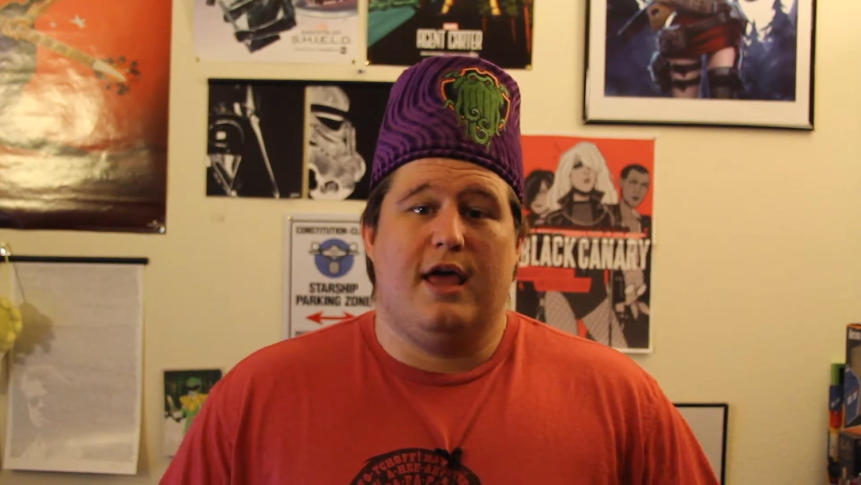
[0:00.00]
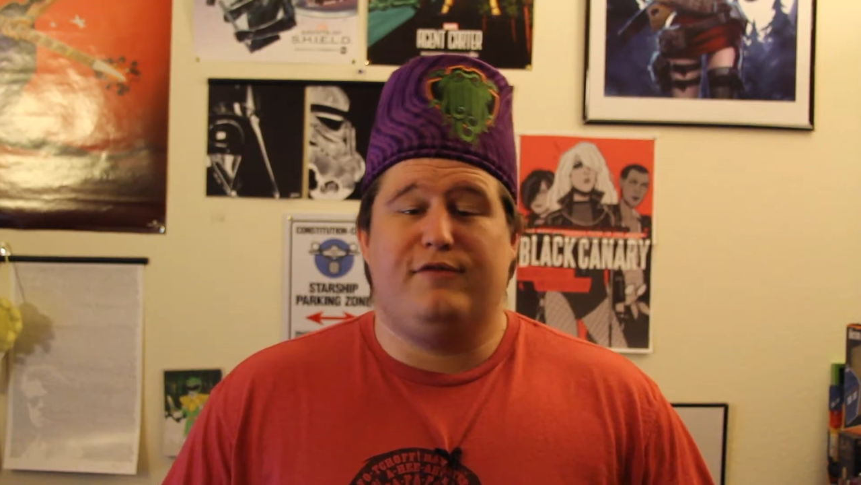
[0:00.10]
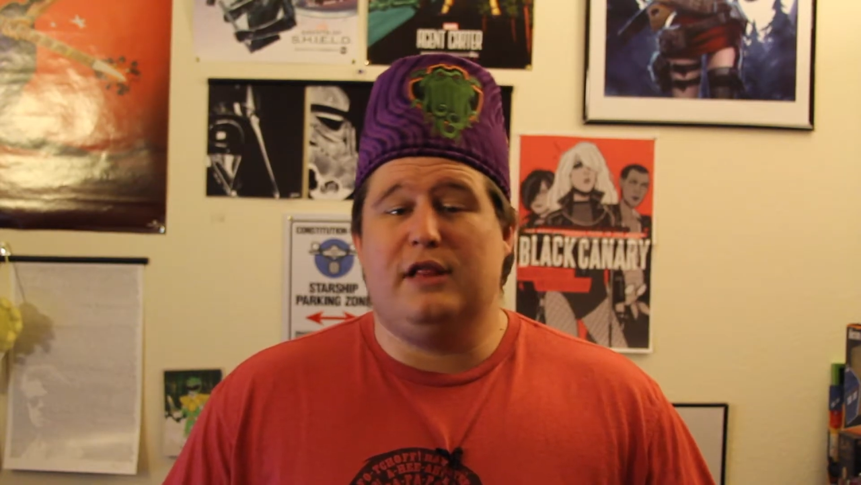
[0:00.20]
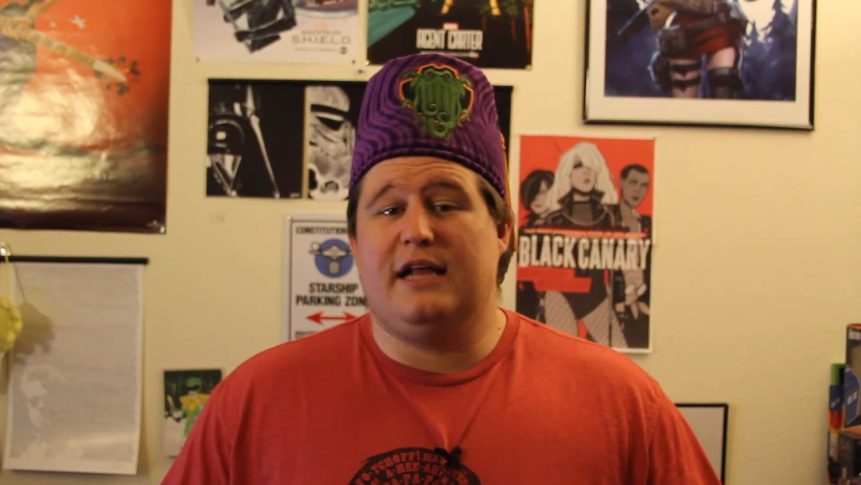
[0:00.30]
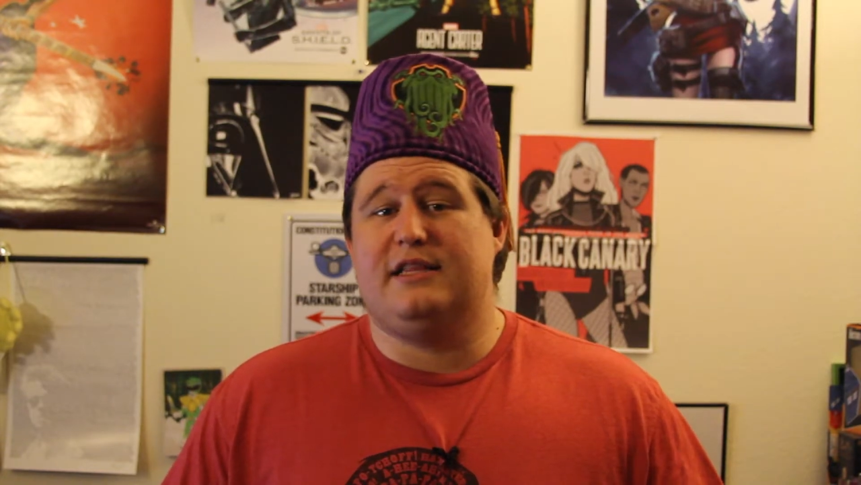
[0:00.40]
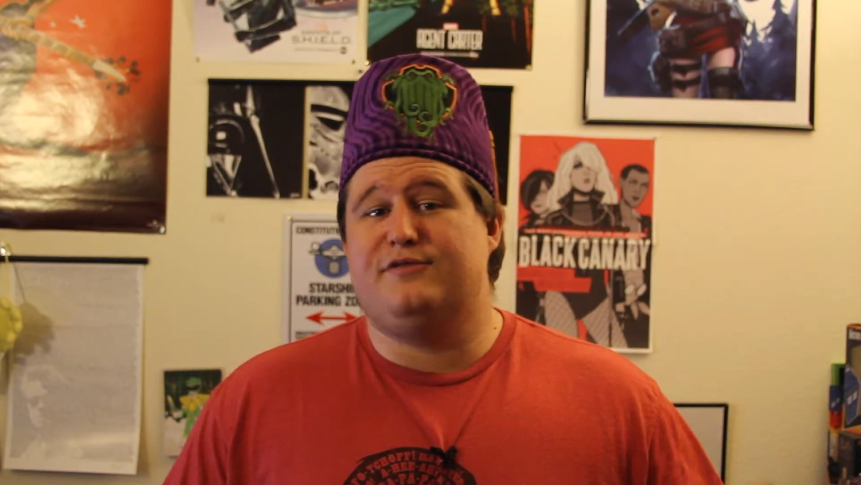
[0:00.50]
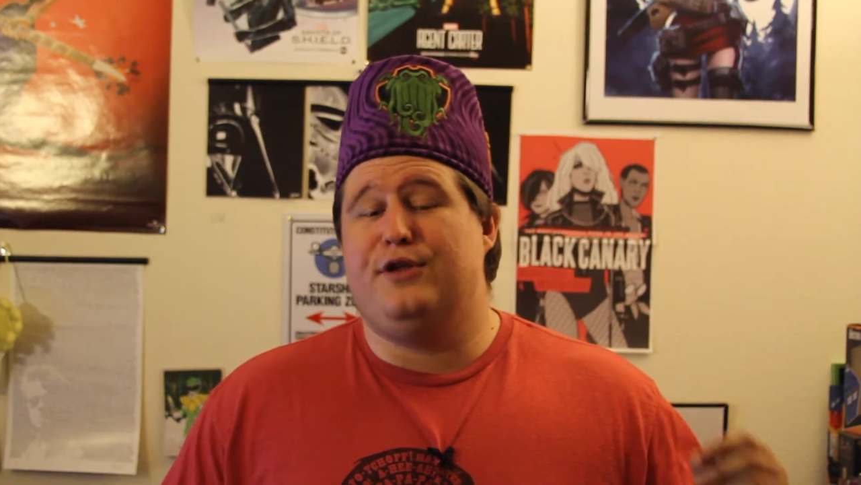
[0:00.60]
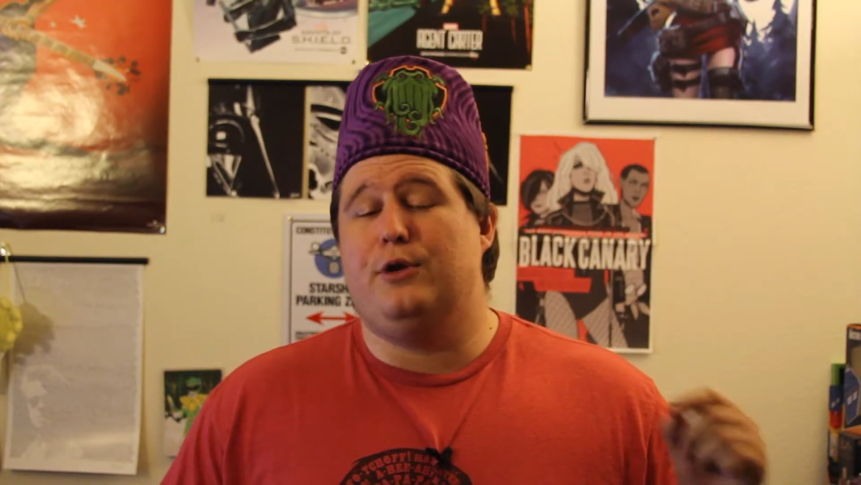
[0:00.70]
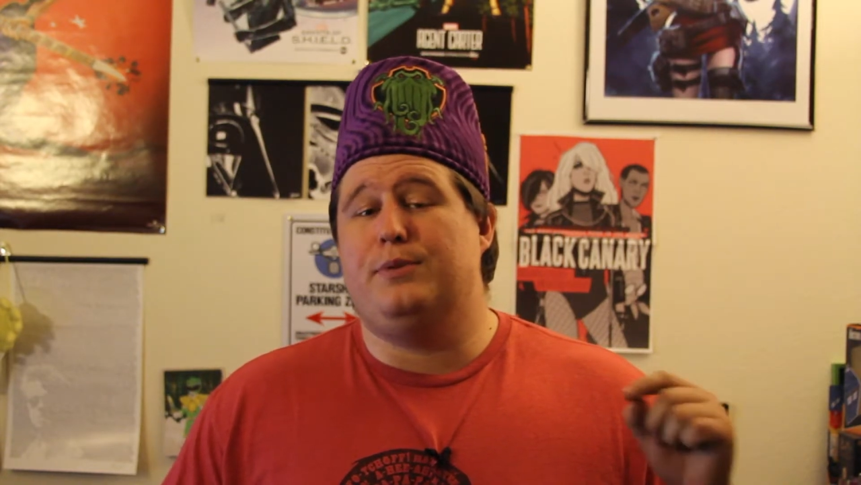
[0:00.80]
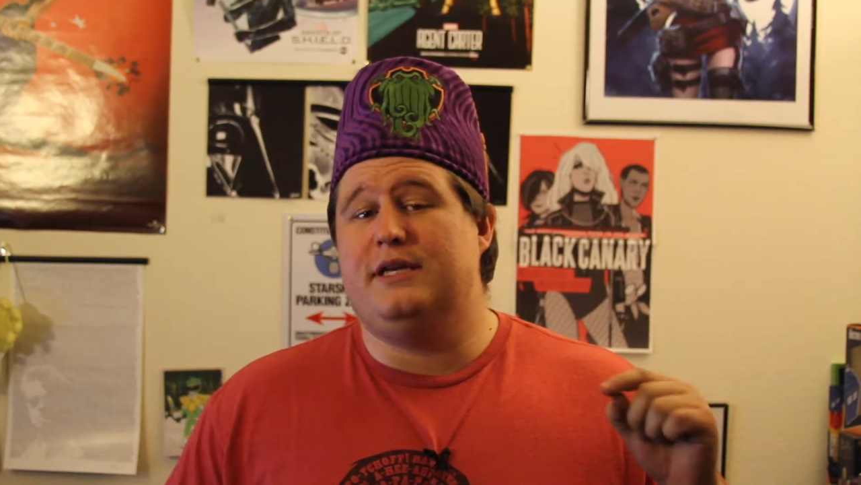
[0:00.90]
If you liked this
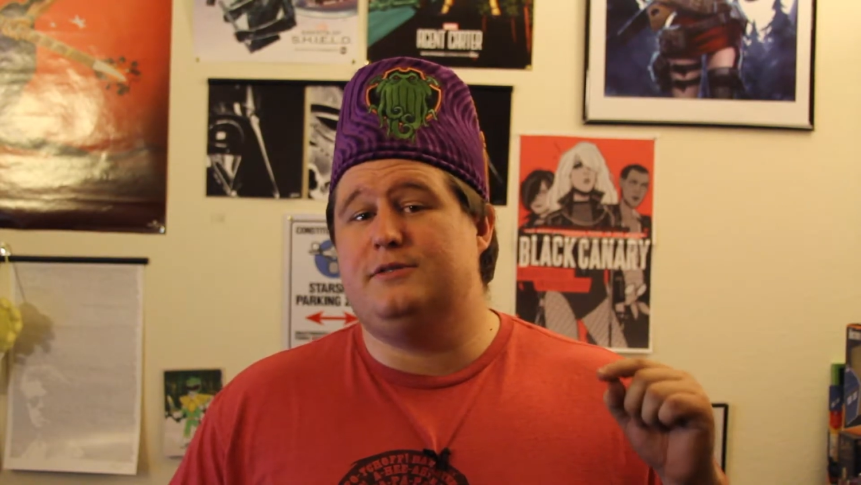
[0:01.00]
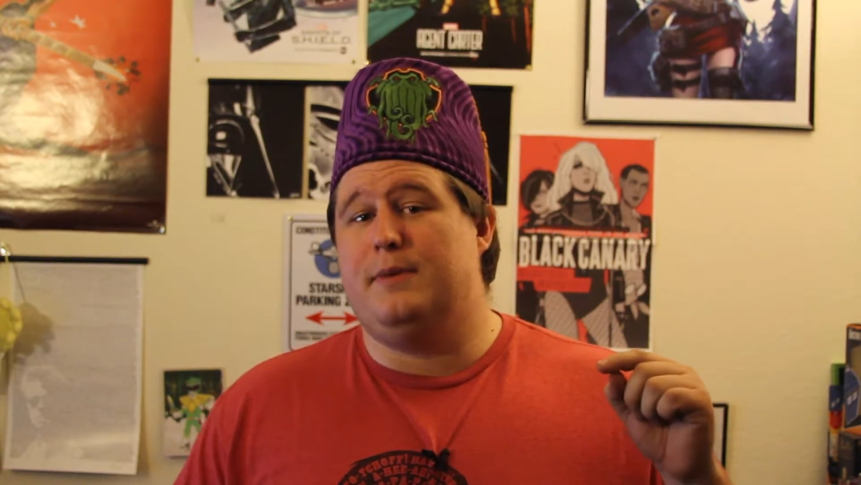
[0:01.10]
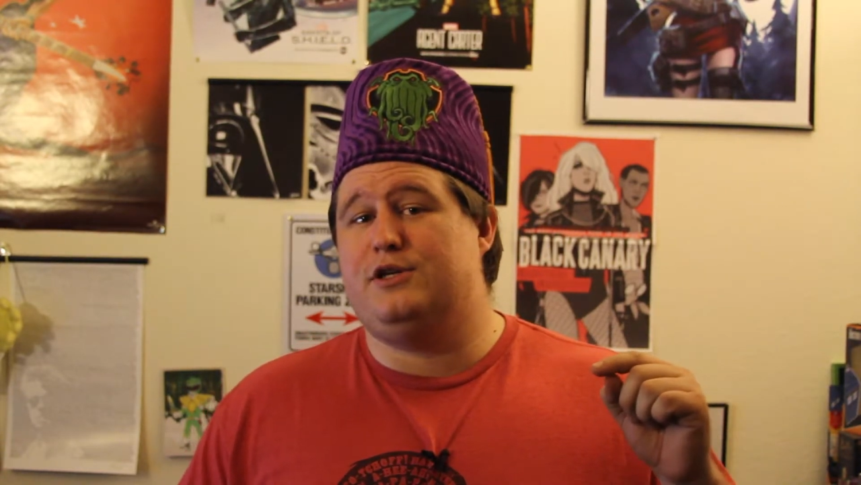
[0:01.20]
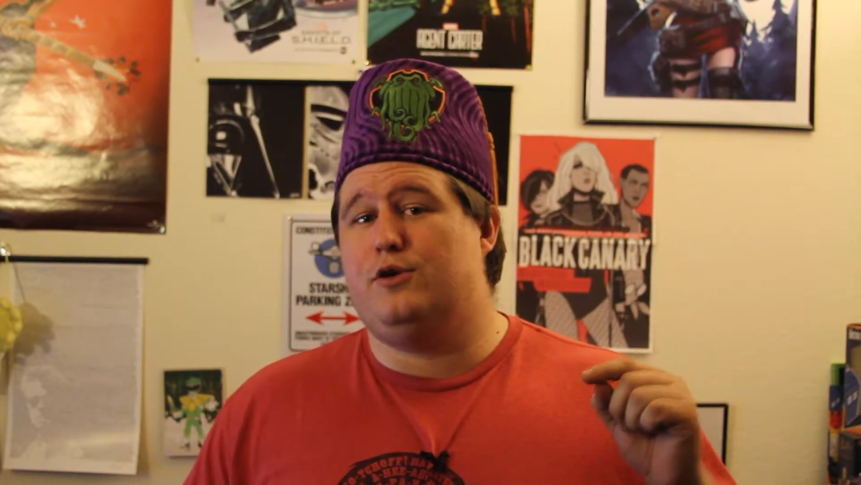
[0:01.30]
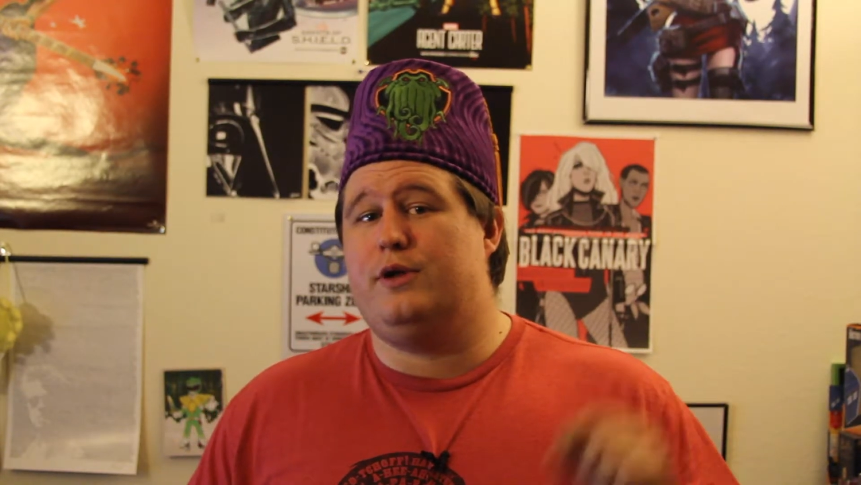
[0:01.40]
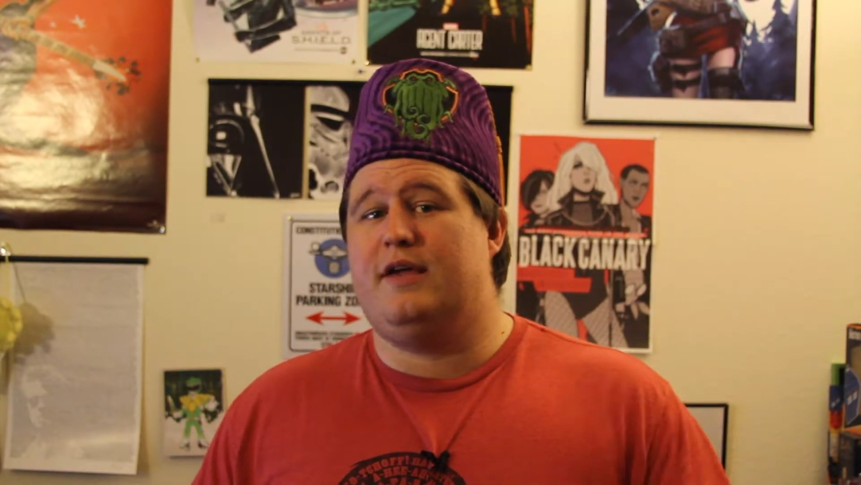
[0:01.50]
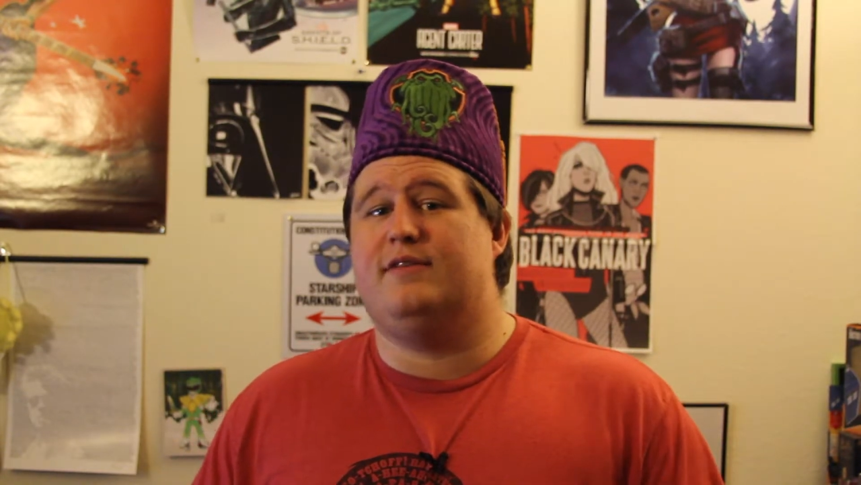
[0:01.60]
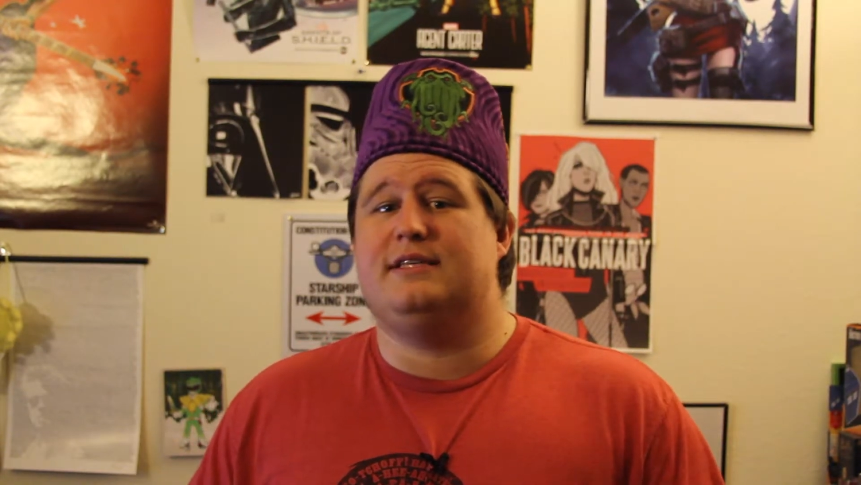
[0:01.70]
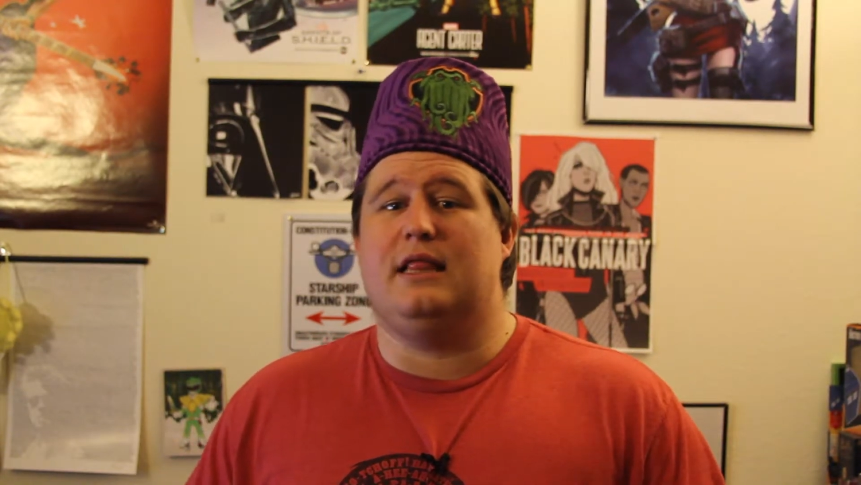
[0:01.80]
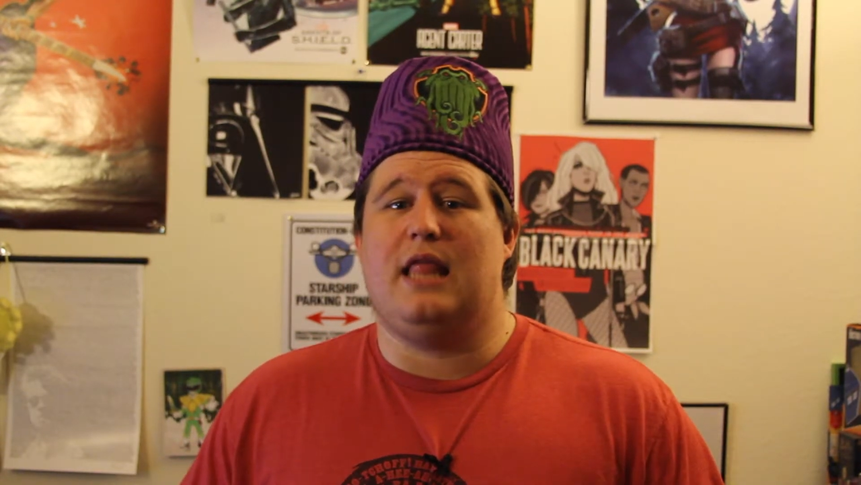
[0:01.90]
video, please make sure to
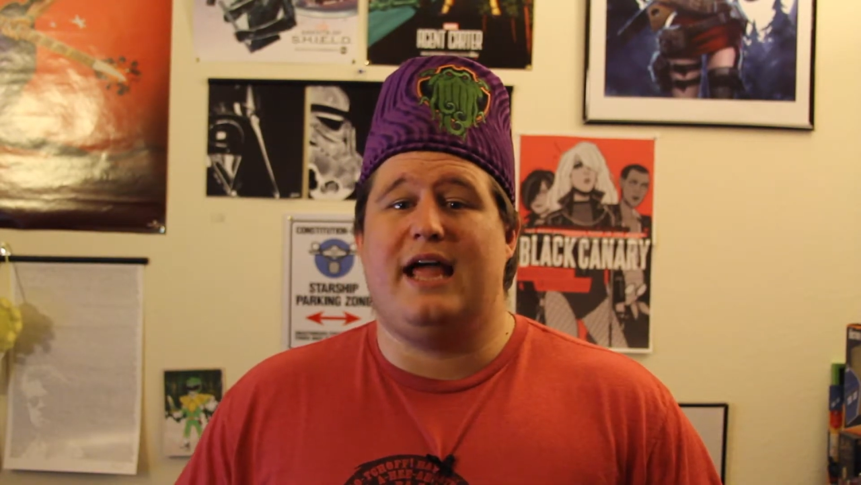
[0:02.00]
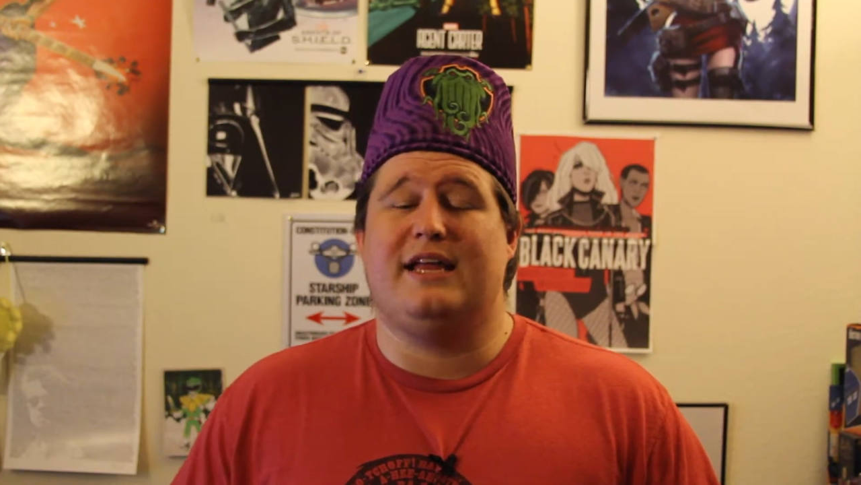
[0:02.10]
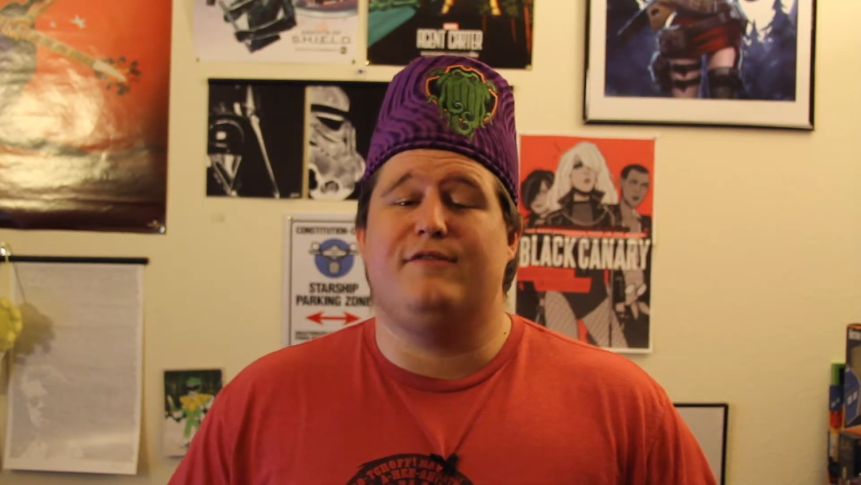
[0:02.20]
give us a like.